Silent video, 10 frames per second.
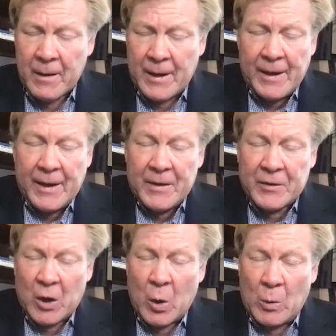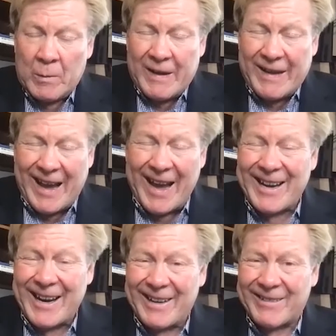so I kind
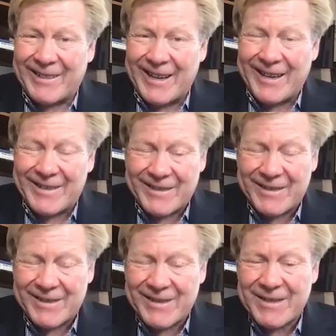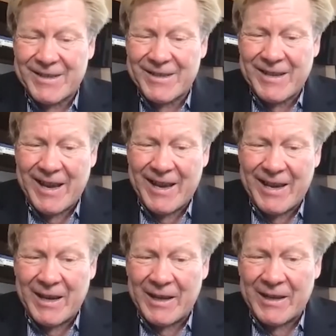of like to
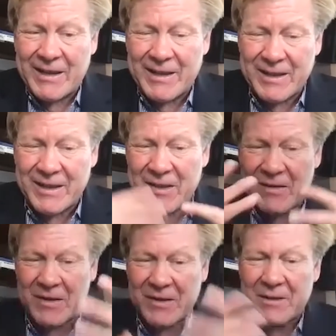stay this,